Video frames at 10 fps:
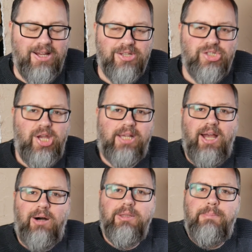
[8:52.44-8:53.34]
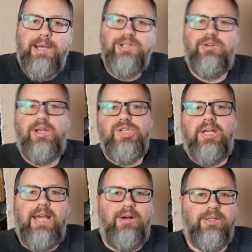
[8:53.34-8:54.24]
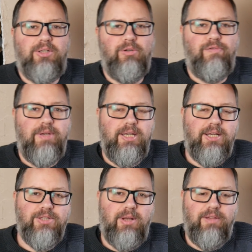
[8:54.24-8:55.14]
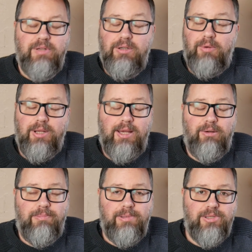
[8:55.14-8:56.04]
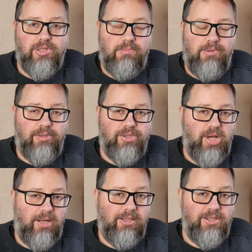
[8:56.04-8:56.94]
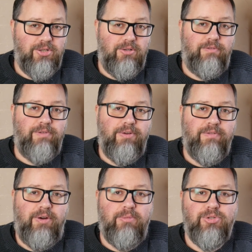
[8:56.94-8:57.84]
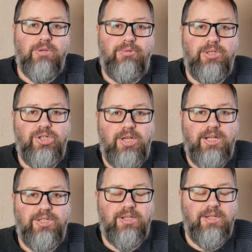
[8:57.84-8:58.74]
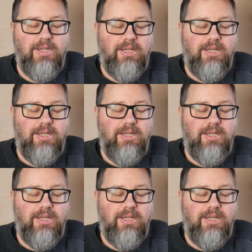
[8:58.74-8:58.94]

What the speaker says: Check out the Patreon, check out the Ko-fi as well if you do want to help and support the channel. It's all very, very much appreciated.